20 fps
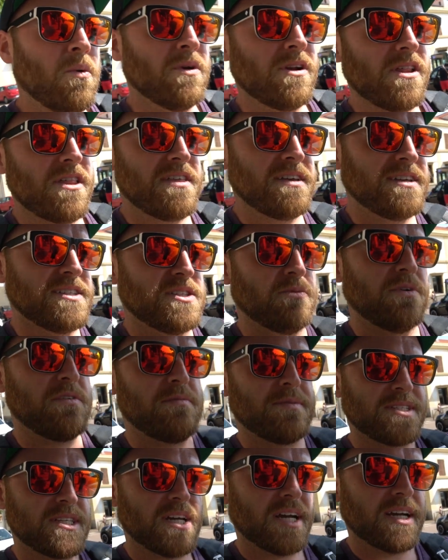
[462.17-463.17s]
One of the things that
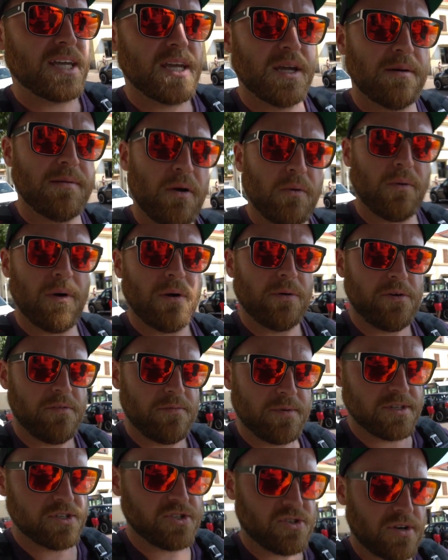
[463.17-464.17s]
we've been talking about while
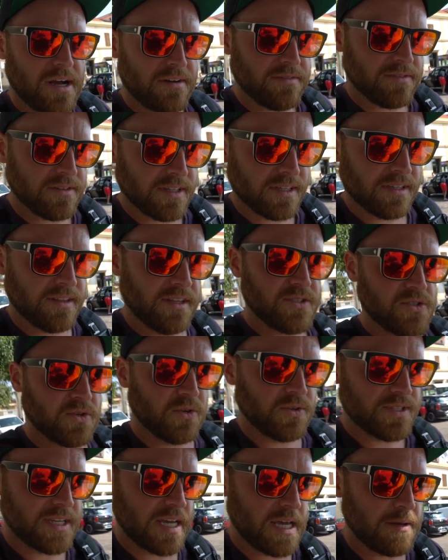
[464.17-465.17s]
we've been traveling this
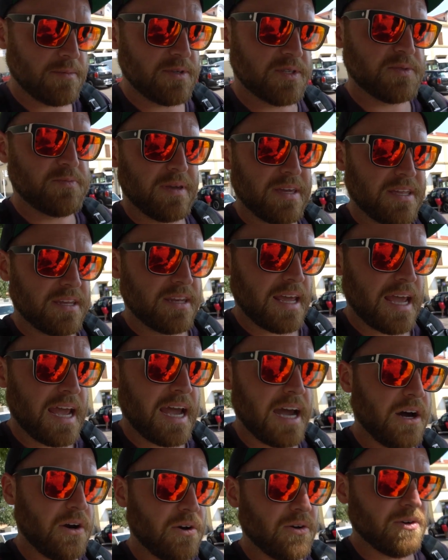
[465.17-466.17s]
whole time has been
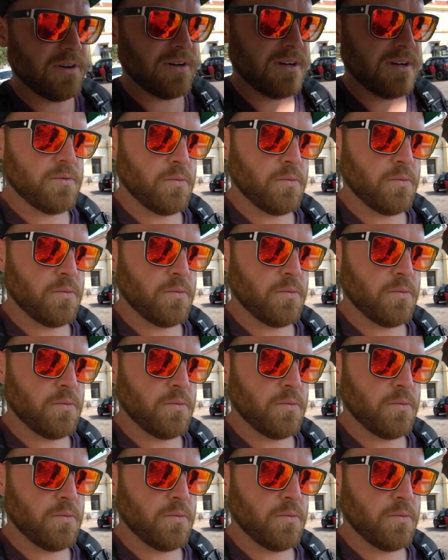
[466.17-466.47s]
how,